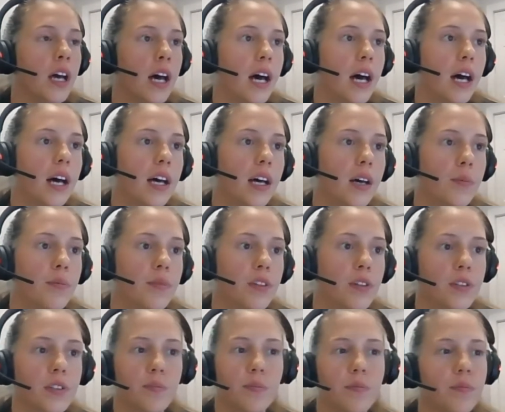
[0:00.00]
Um,
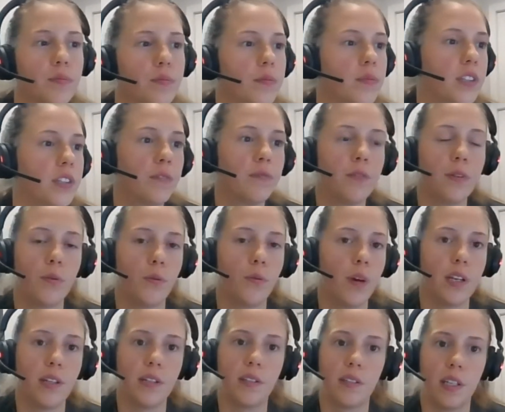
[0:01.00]
there's different
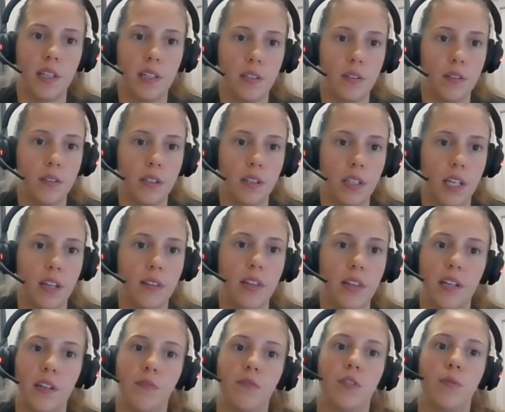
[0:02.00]
ways that you can get
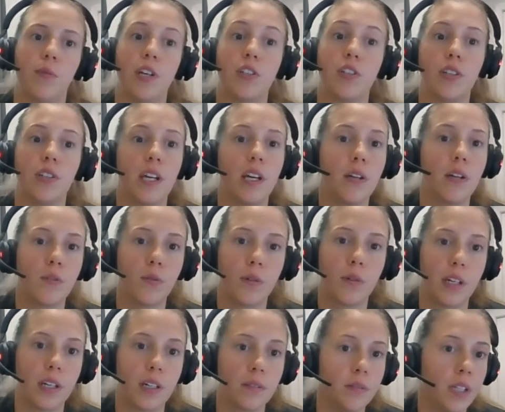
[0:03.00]
that information and
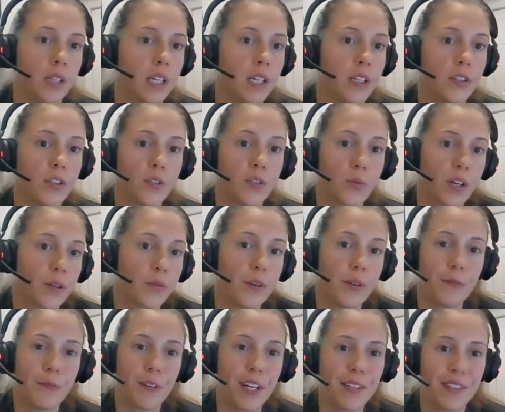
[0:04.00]
or just work
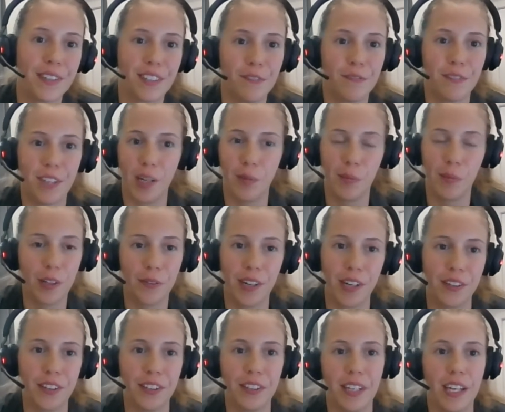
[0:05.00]
with friends and family
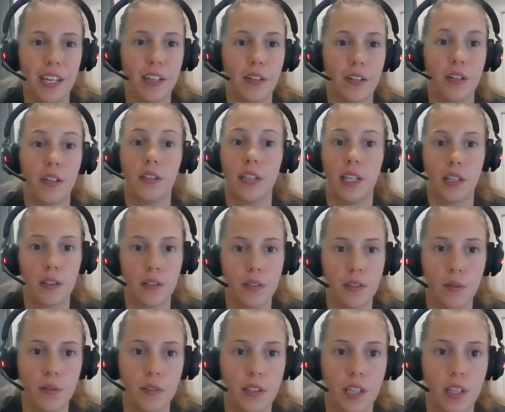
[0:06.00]
around the lake or a lake
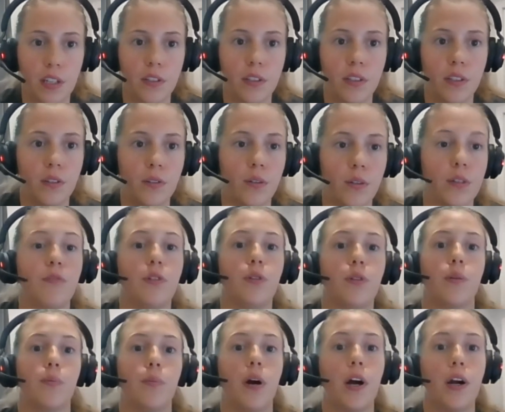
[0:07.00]
association, or if you
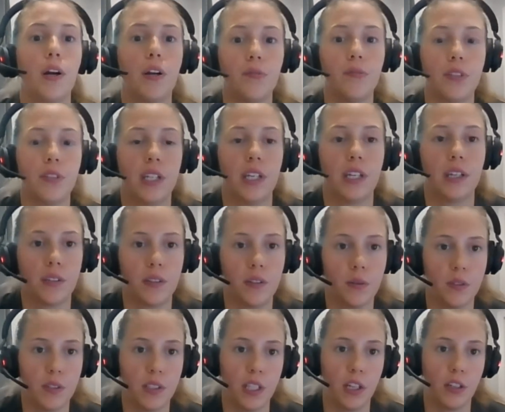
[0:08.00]
were part of a lake
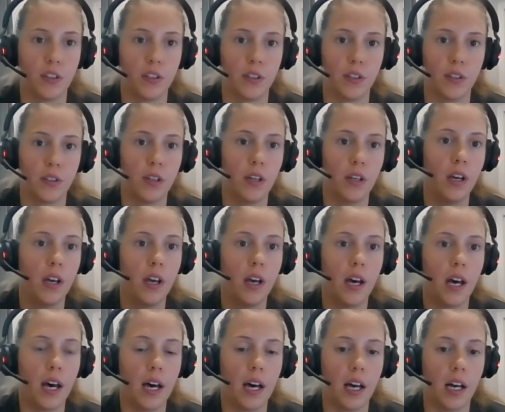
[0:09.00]
association,
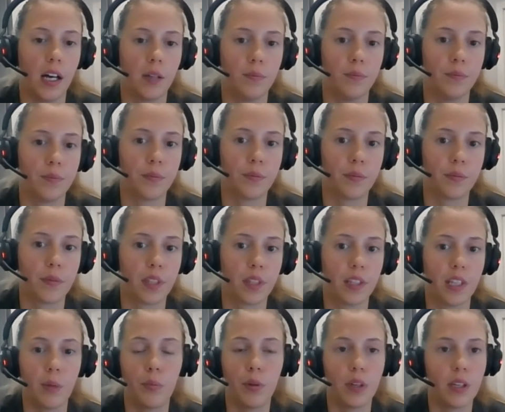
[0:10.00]
um,
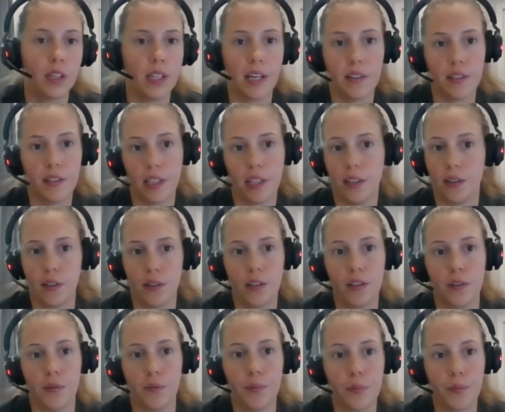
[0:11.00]
then putting that together
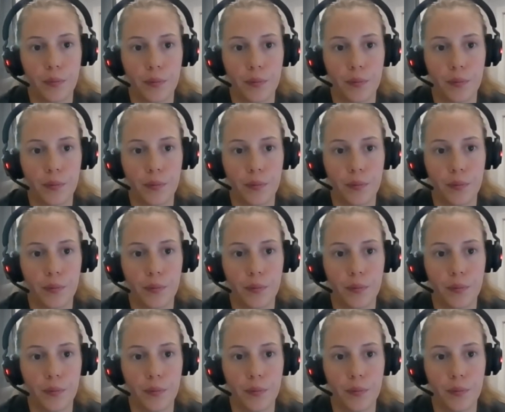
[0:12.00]
too.